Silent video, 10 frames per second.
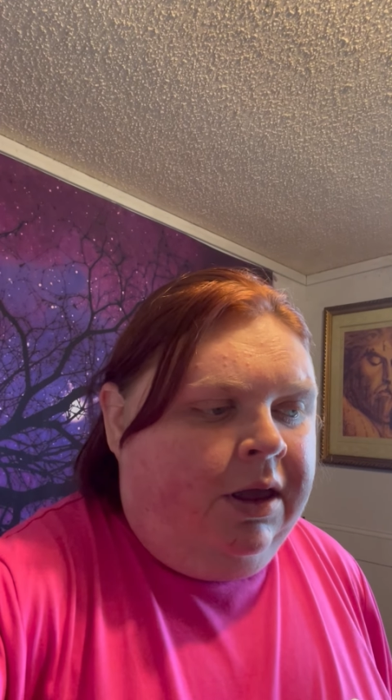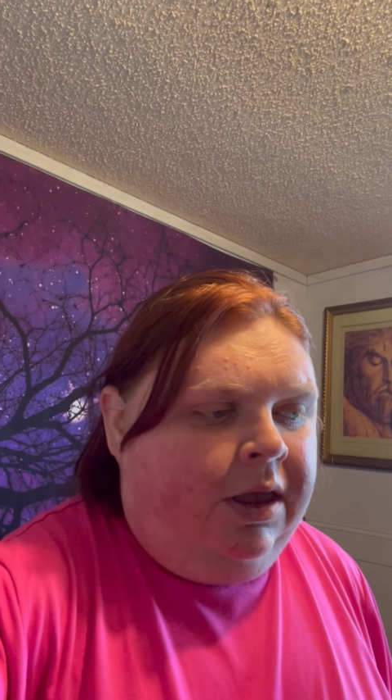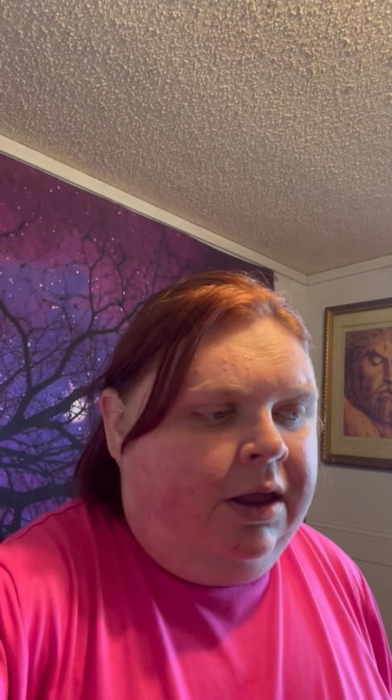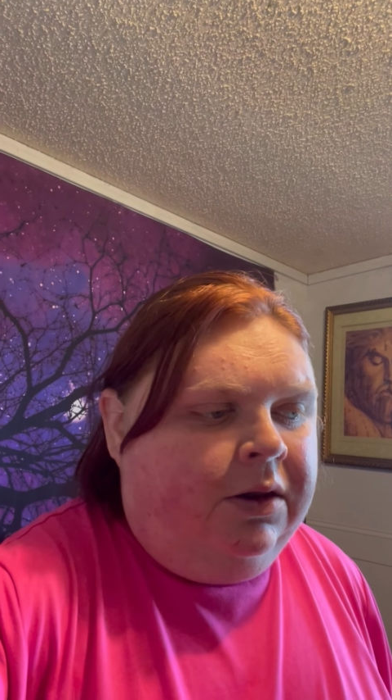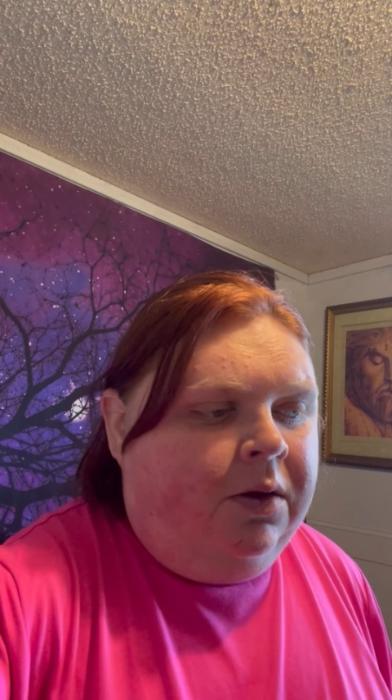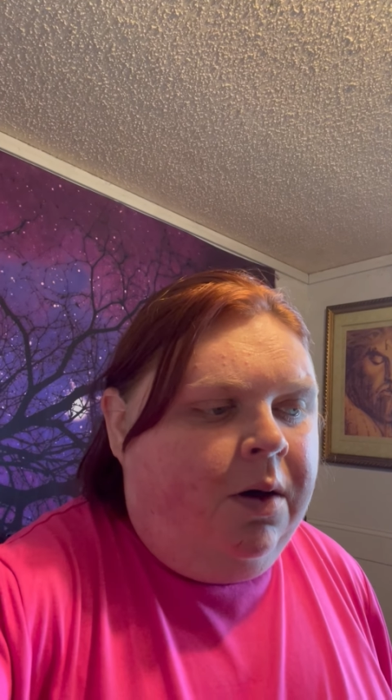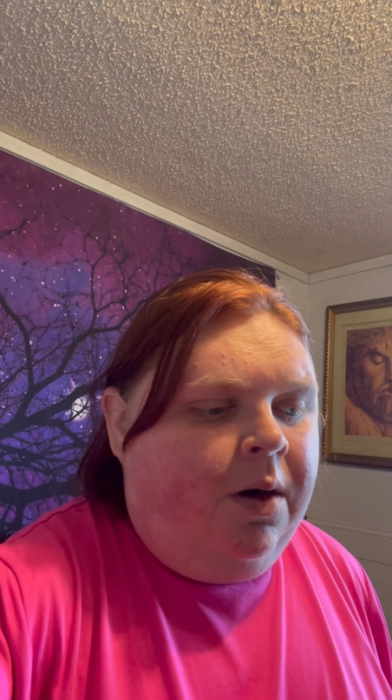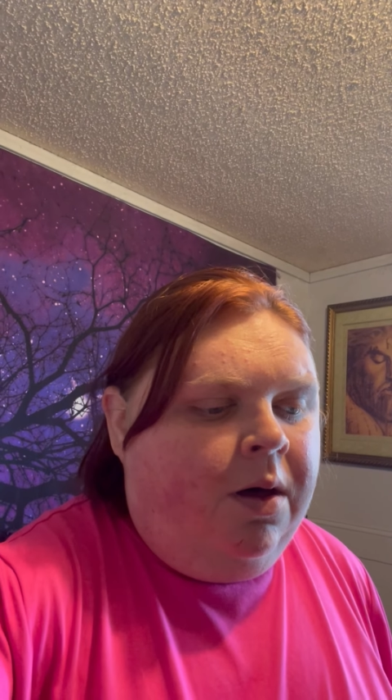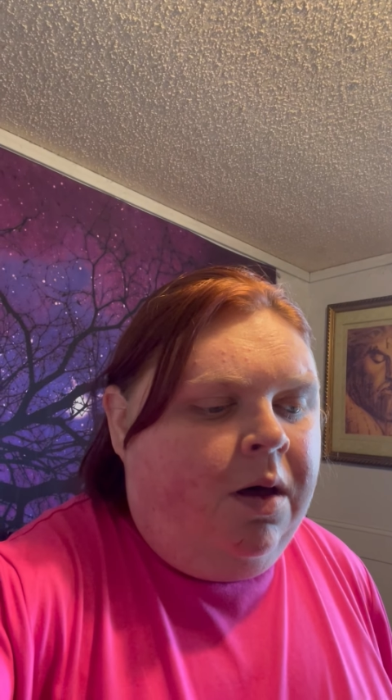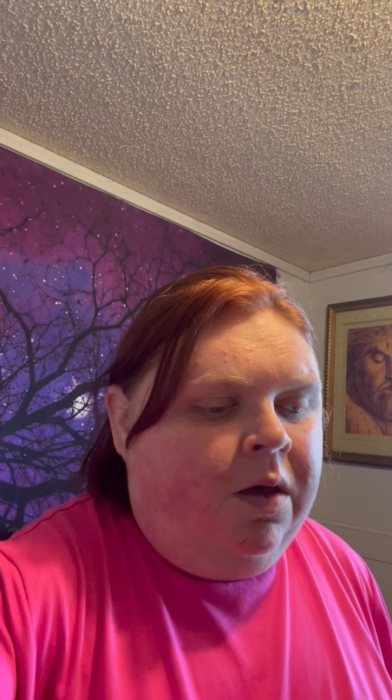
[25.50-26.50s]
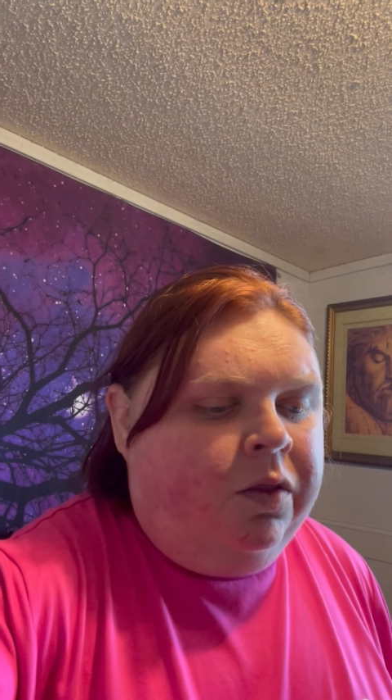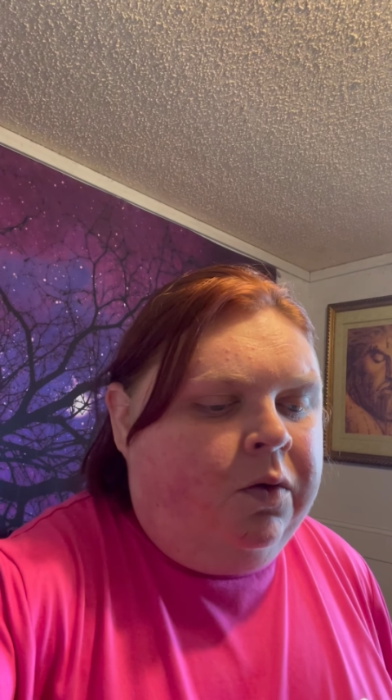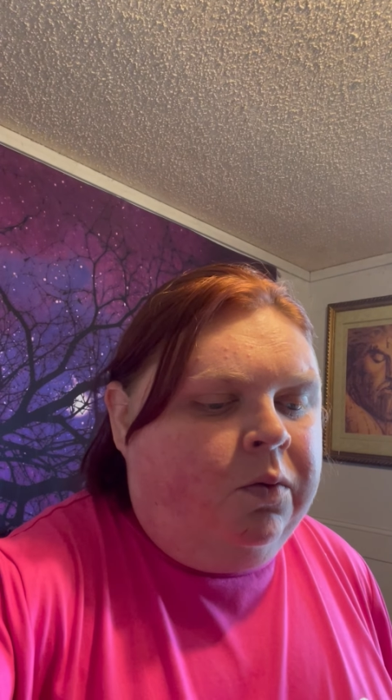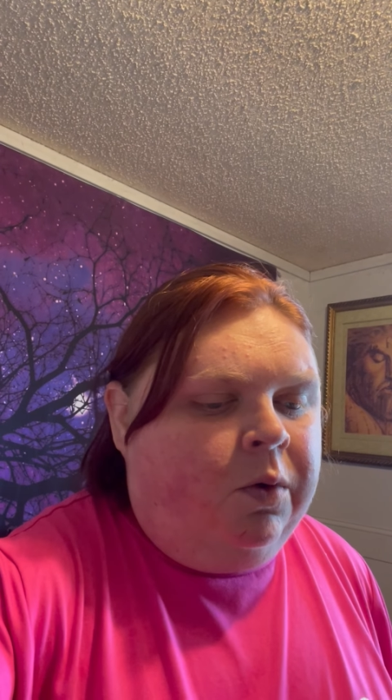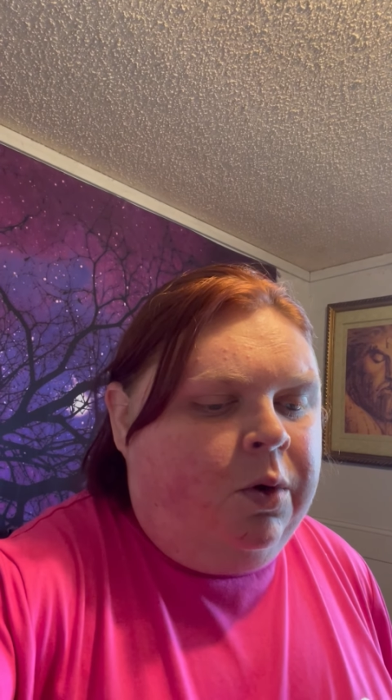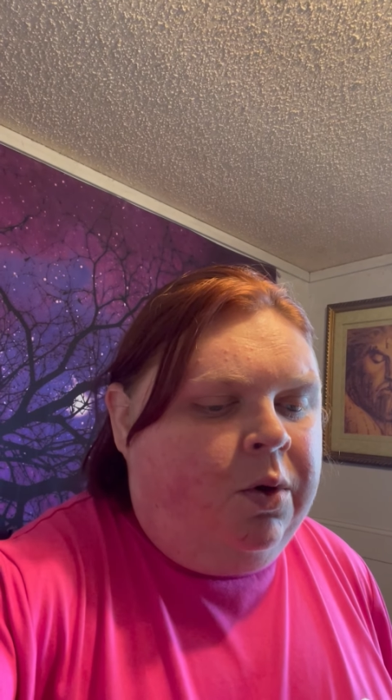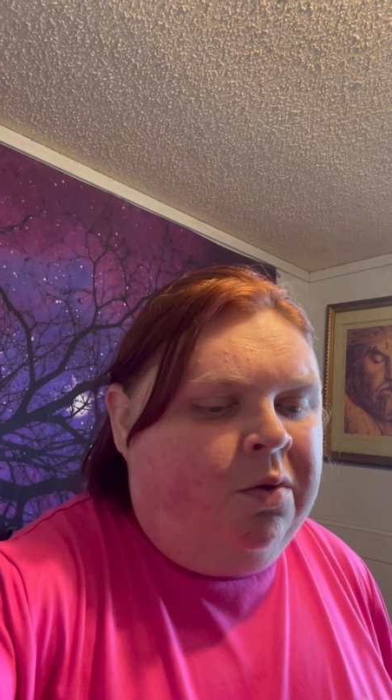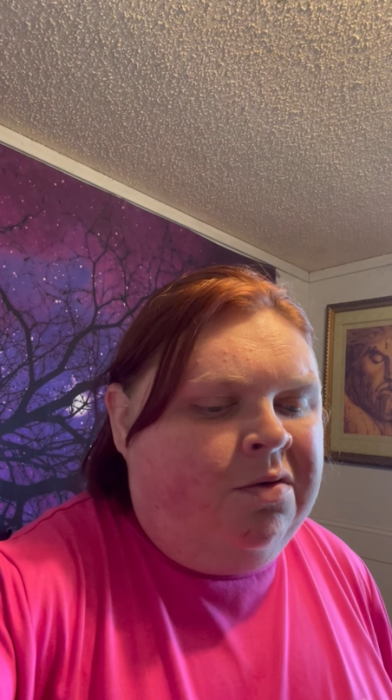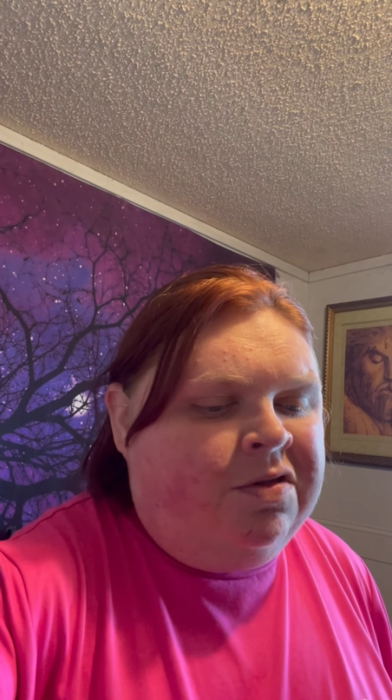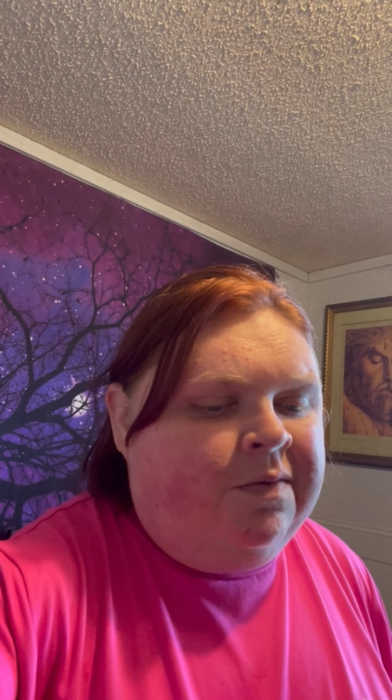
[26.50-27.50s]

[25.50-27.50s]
and all the roads